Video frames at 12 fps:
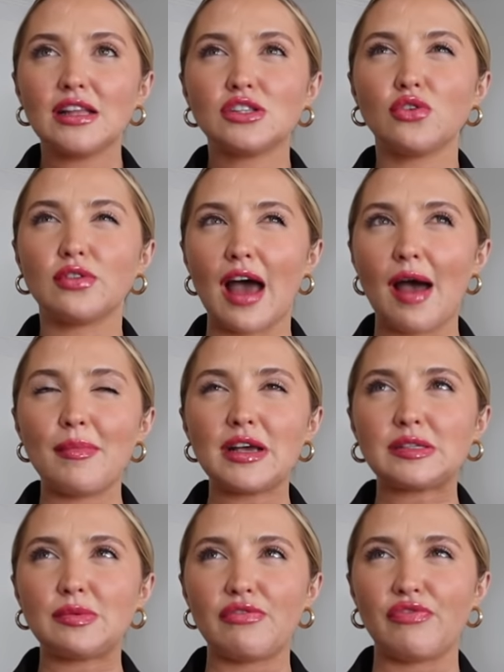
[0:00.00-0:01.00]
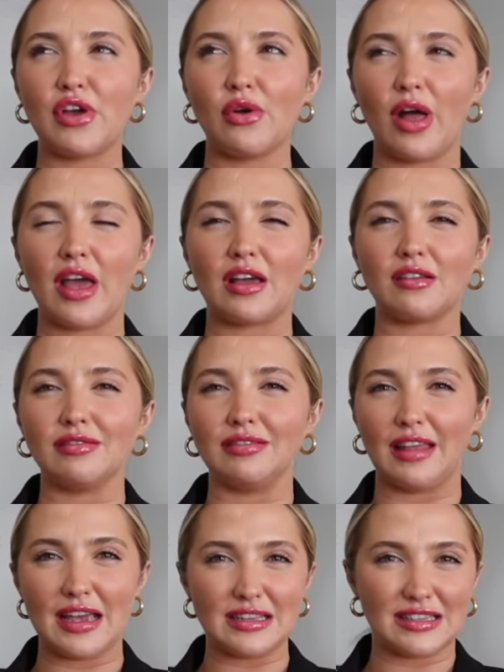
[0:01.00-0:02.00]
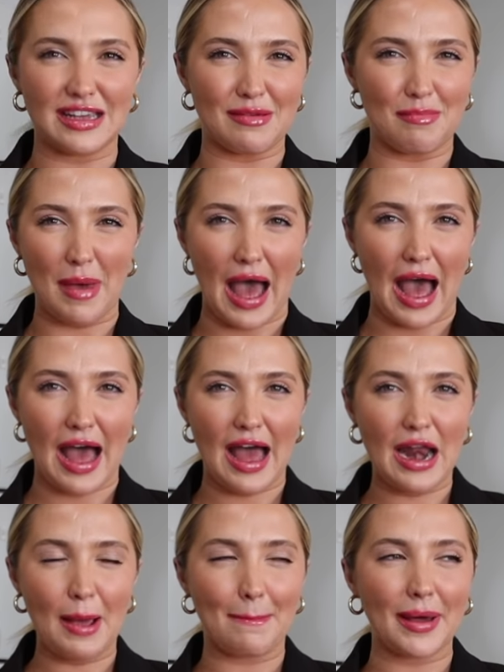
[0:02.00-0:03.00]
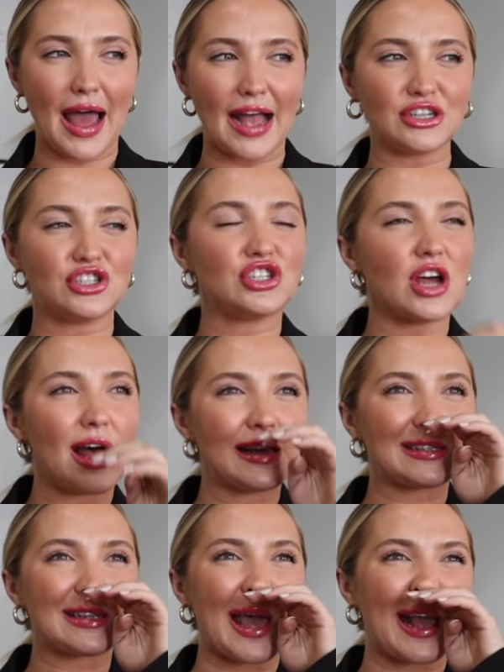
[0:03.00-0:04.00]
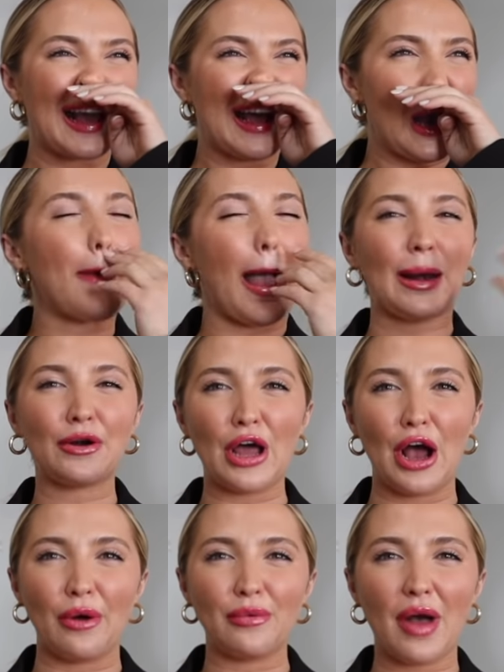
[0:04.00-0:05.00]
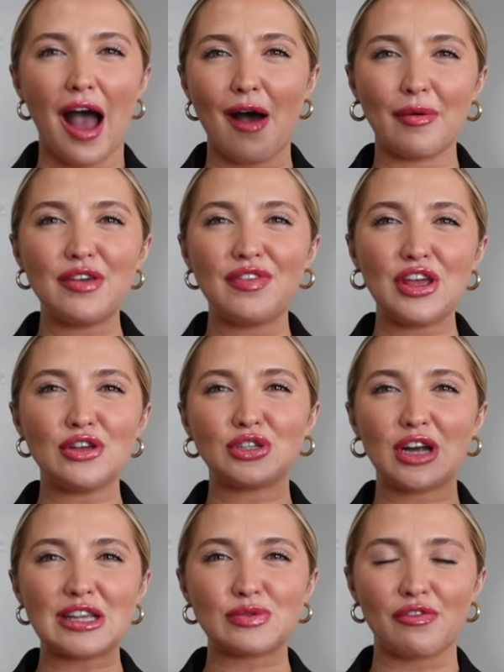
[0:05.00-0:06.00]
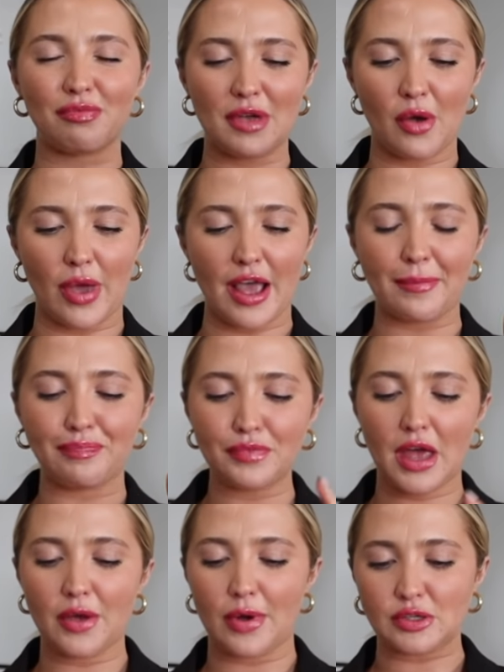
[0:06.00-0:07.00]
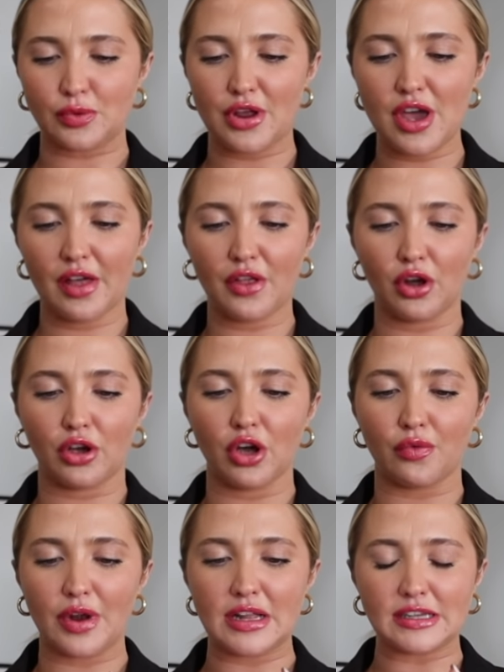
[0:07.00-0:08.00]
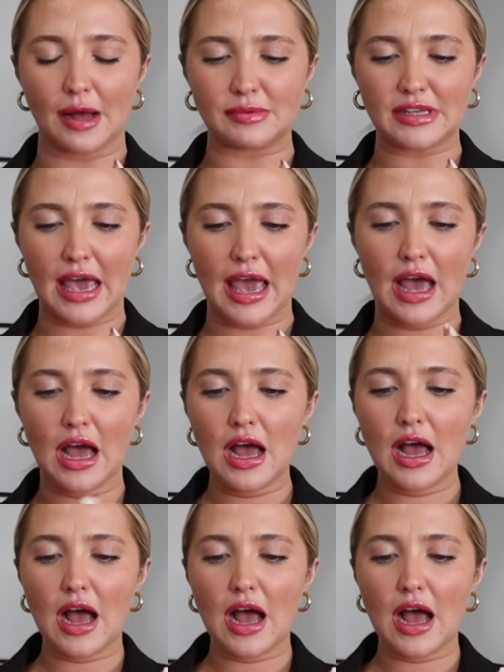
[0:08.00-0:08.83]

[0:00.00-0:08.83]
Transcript: So that makes me feel like lazy and bad. But I just like, I don't know how many videos you guys want from me a week. Anyways, we're doing a little Goodreads update.